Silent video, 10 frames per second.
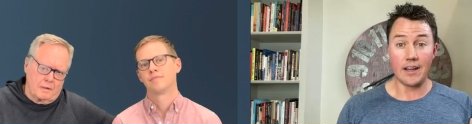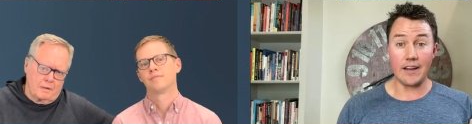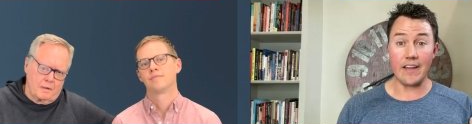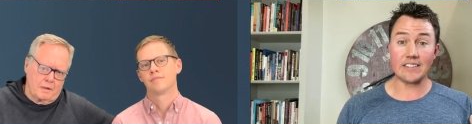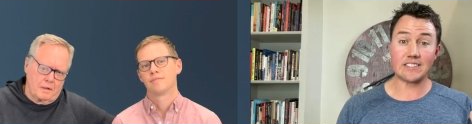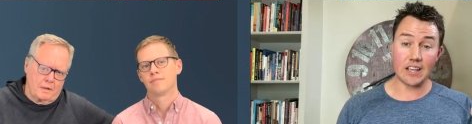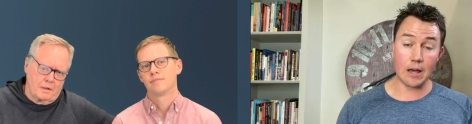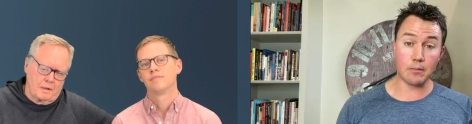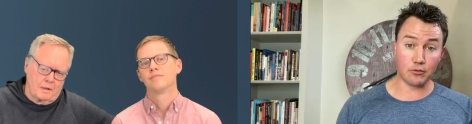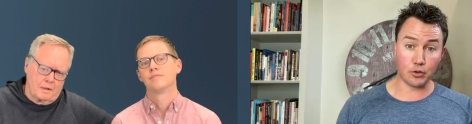Speaker 1: and that's the
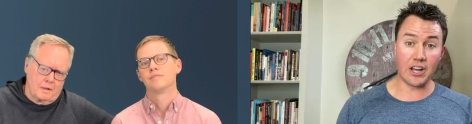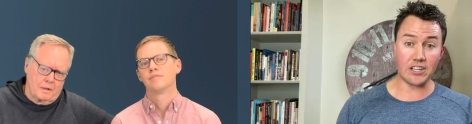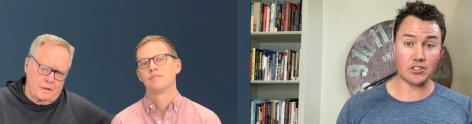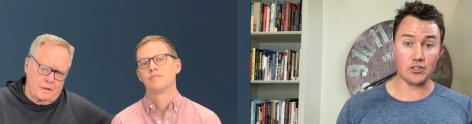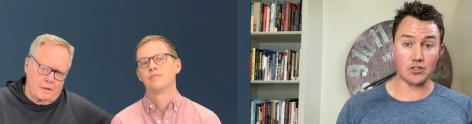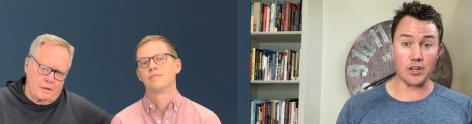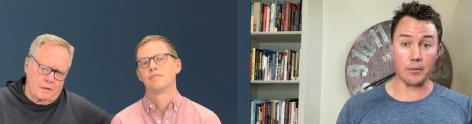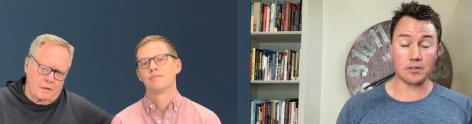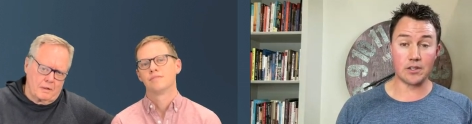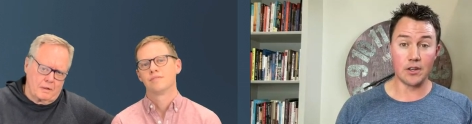game of
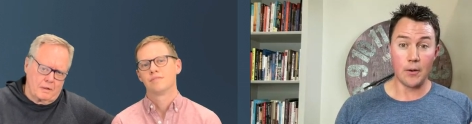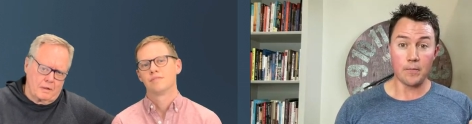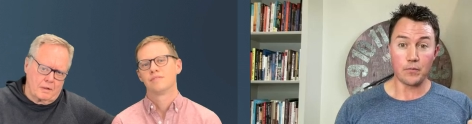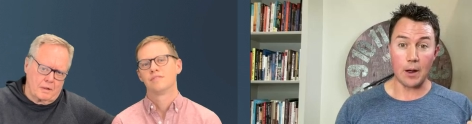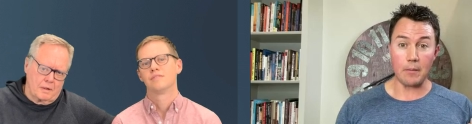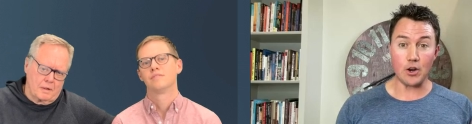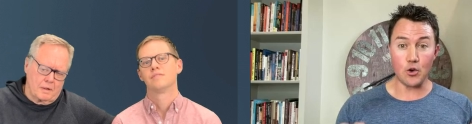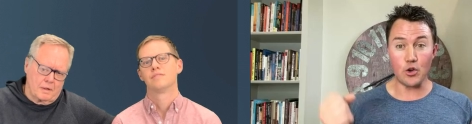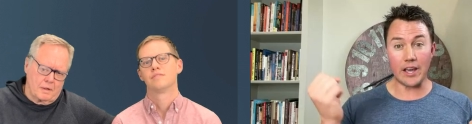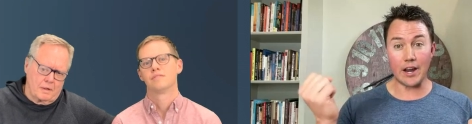relationships I mean,
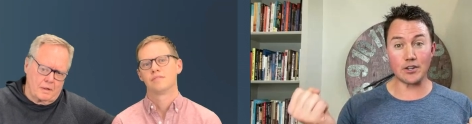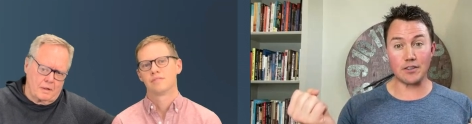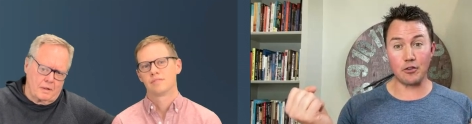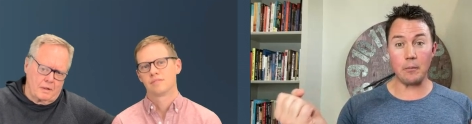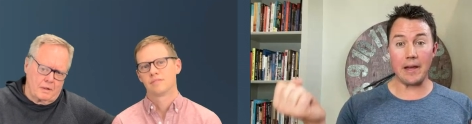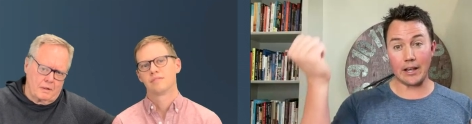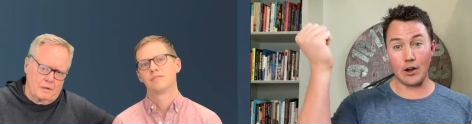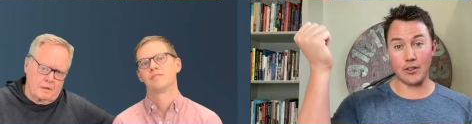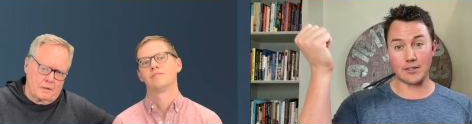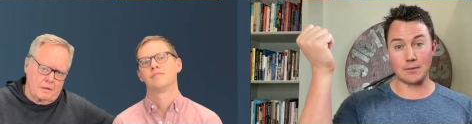who cares if you're making
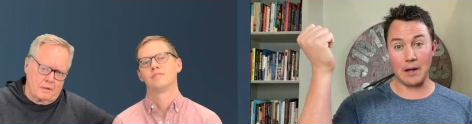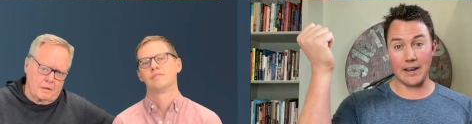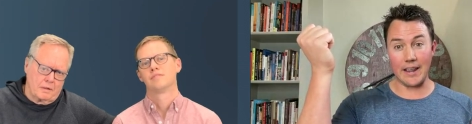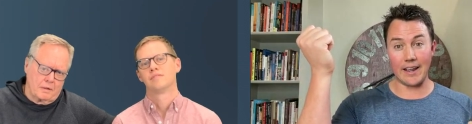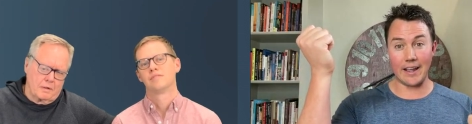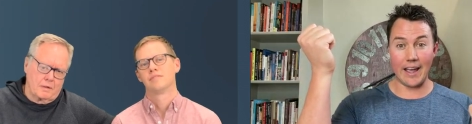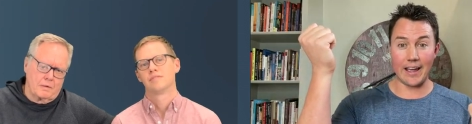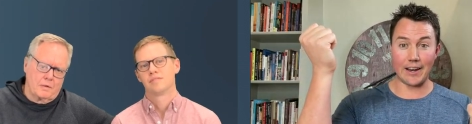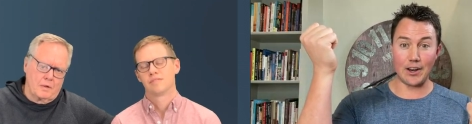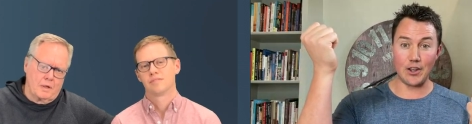all this money
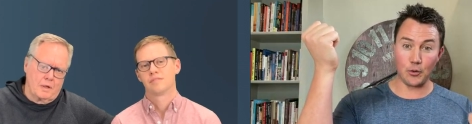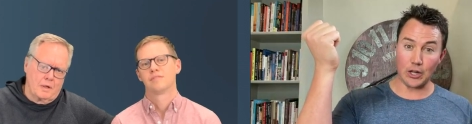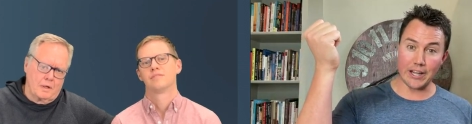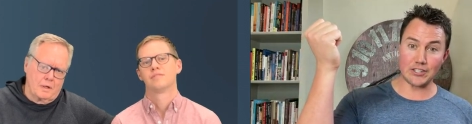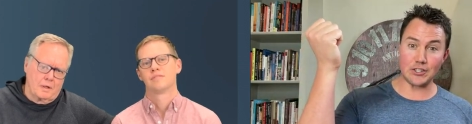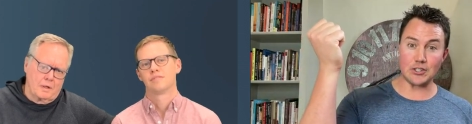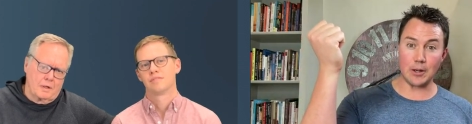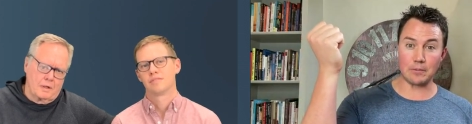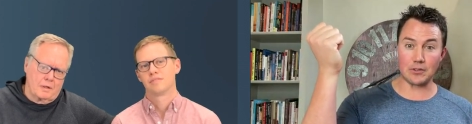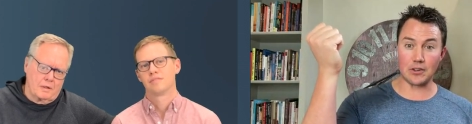and your
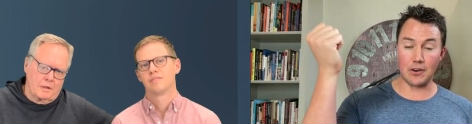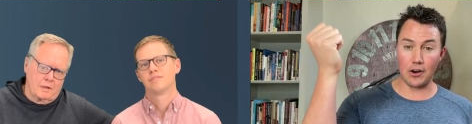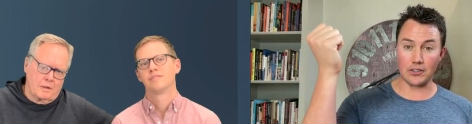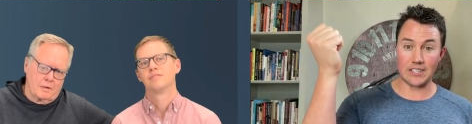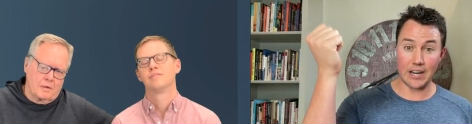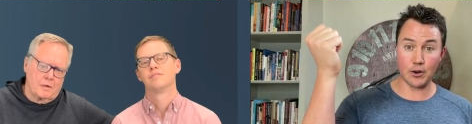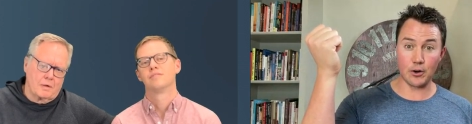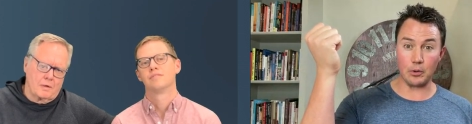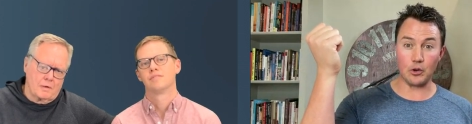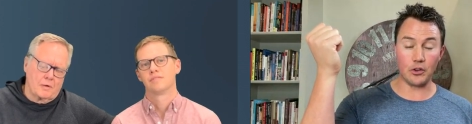relationships are, are
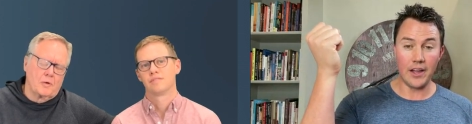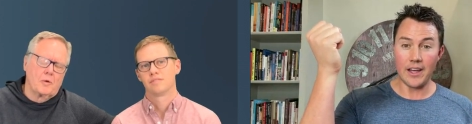terrible?